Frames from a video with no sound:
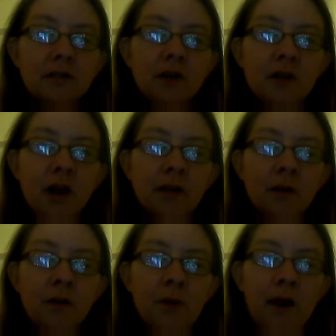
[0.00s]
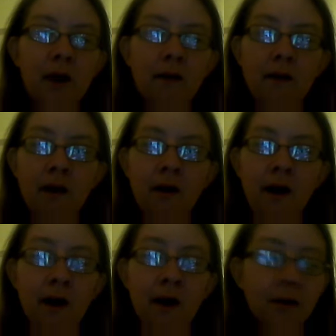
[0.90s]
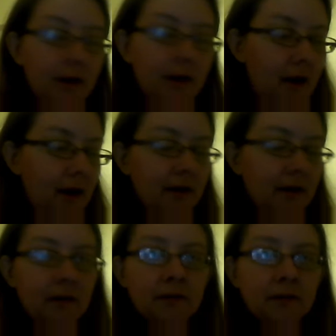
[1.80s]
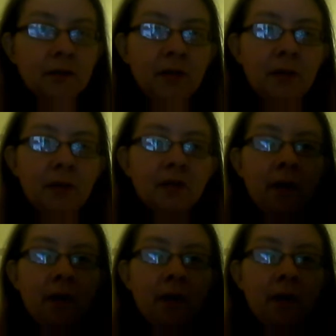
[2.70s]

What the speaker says: talking about our God, sometimes I